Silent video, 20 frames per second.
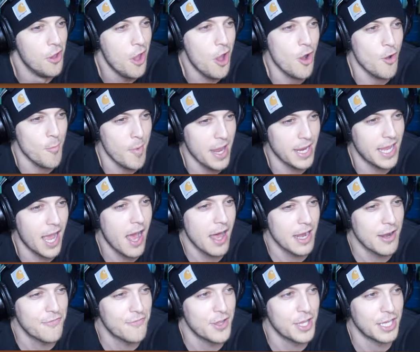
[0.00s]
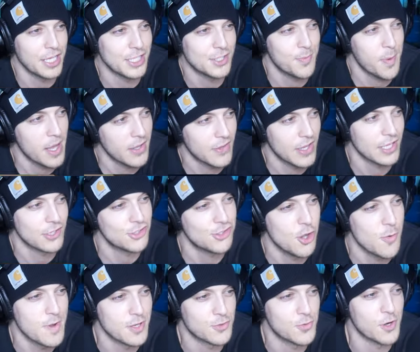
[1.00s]
Oh my god, I feel like it's about to get
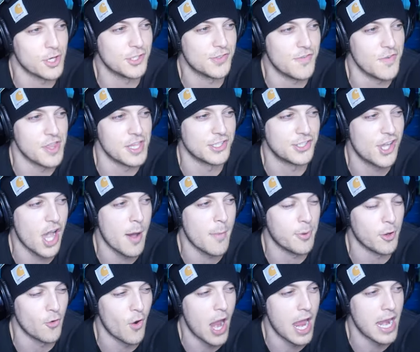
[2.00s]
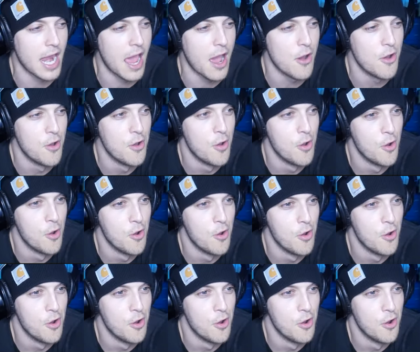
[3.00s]
so much worse for this, this couple right now. almost
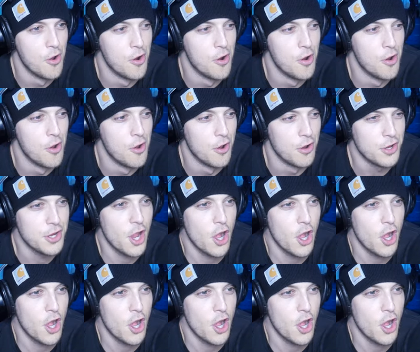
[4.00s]
crushed my head.